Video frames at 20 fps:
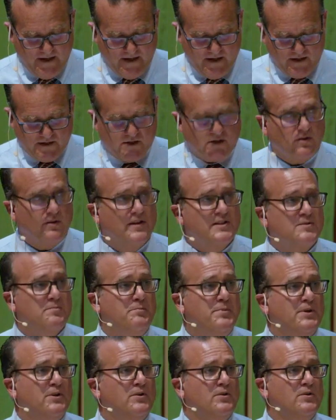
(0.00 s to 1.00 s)
So let's
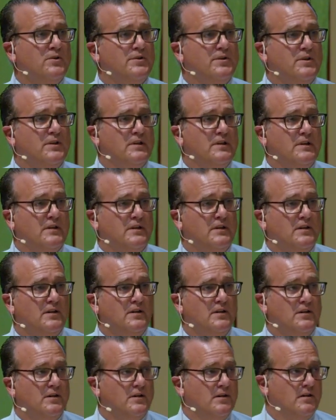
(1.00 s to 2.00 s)
build
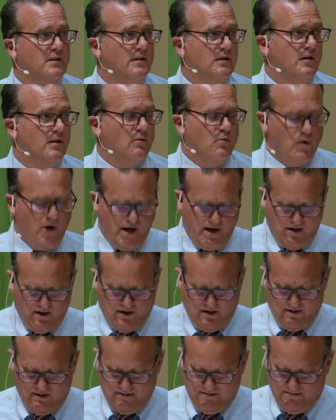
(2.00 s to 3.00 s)
a well
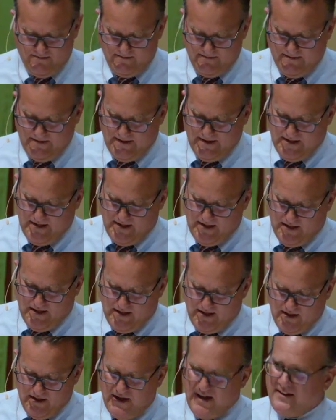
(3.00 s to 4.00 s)

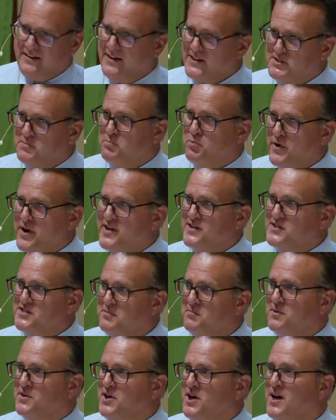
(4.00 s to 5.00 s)
and let's break
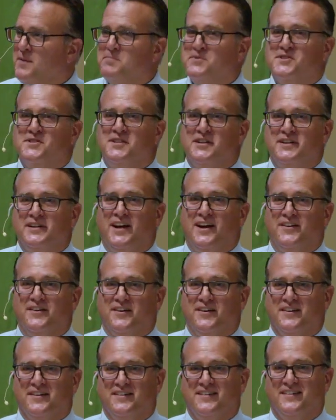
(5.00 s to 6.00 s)
some cups together.
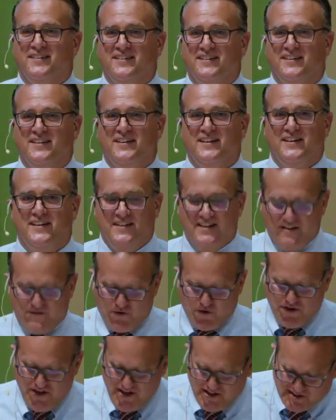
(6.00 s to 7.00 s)

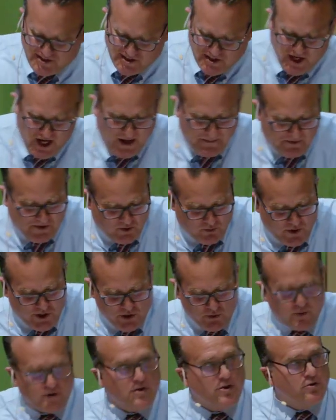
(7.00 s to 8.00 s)
For these cups,
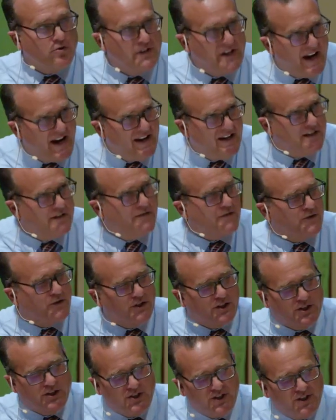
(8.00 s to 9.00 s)
which were created for
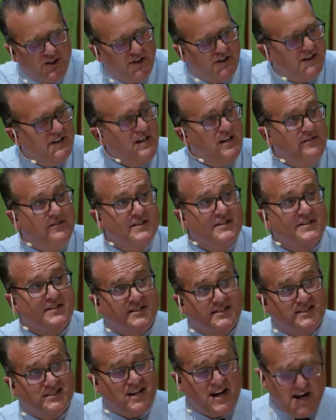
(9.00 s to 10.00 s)
good, even
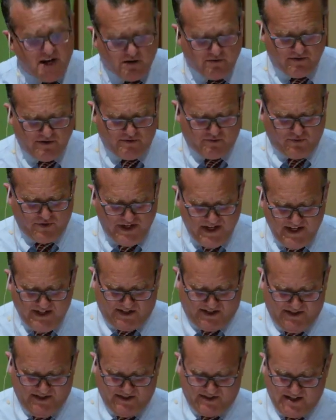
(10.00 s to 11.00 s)
sacred
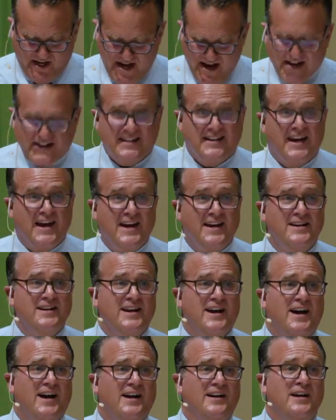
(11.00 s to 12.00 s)
reasons,
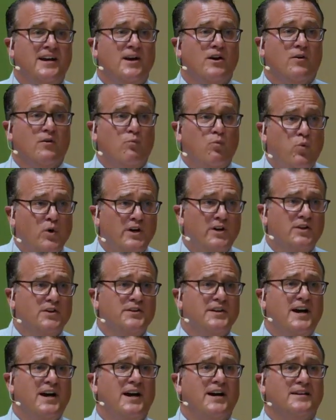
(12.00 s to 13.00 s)
cannot, will
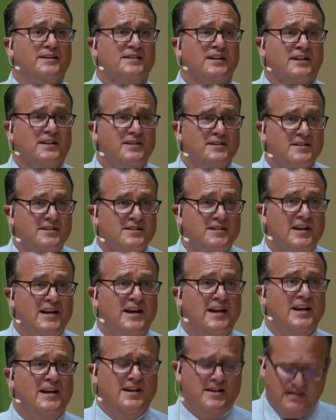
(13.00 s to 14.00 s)
not
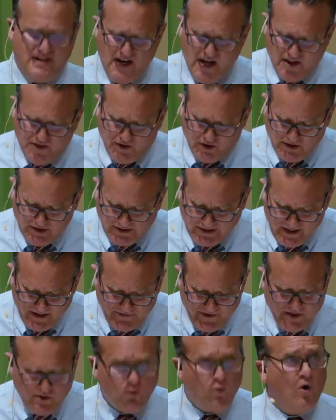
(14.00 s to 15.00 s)
contain the
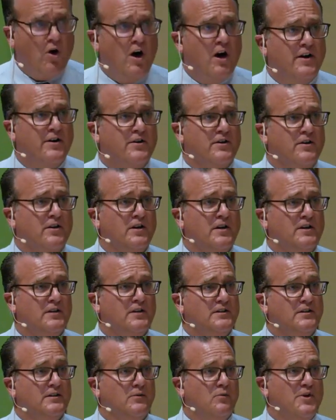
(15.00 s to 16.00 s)
living water
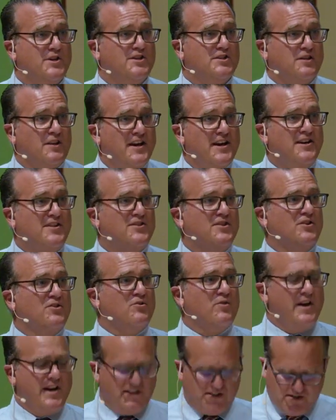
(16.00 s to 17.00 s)
which, like the
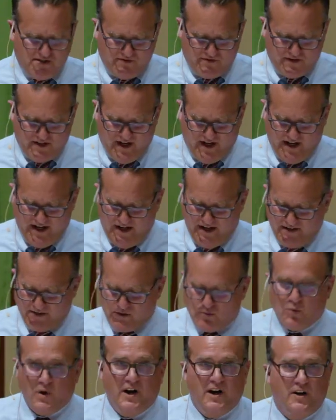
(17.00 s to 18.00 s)
grace of God,
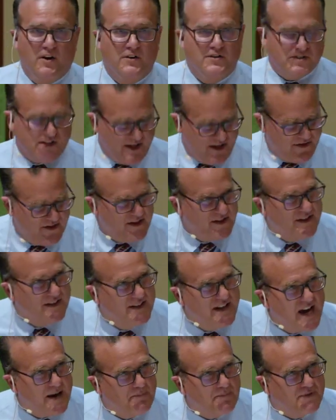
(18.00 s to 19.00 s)
dwells in the
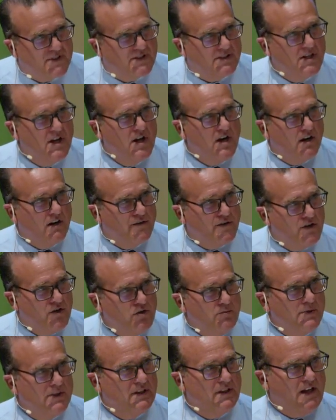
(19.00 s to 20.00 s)
depths of
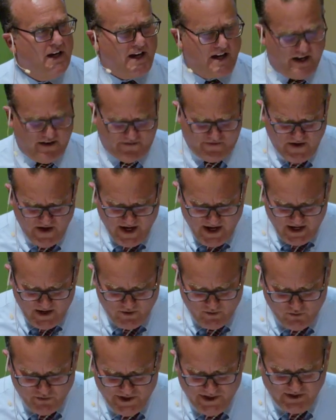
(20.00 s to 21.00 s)
human life,
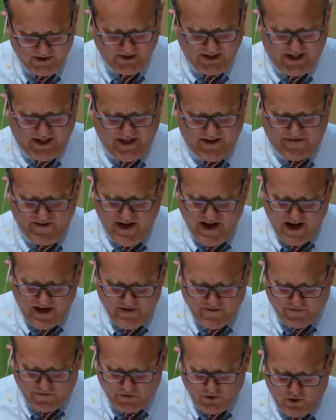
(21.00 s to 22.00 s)
in real life,
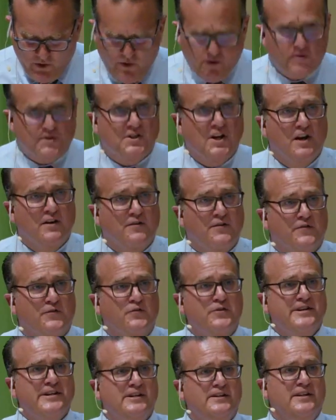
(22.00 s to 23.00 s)
and flows
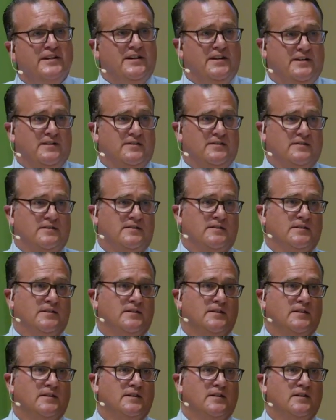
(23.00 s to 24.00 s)
freely
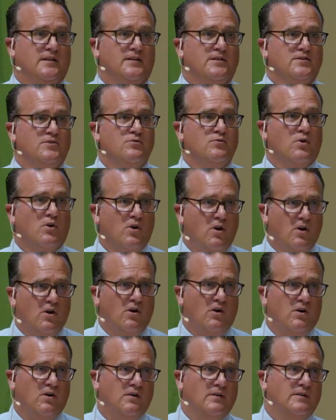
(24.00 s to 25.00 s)
to
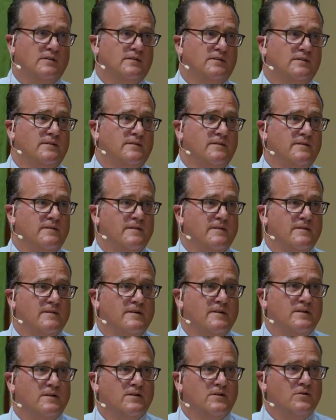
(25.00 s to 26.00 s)
all
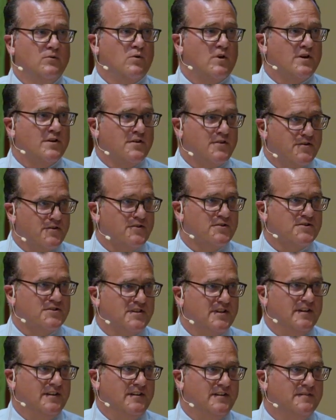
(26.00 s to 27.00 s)
who are
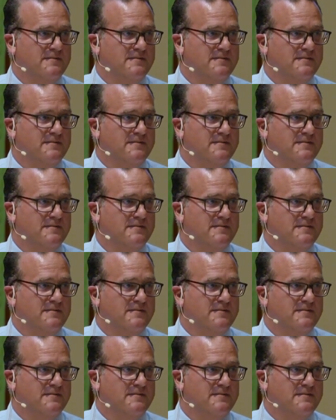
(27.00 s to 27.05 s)
thirsty.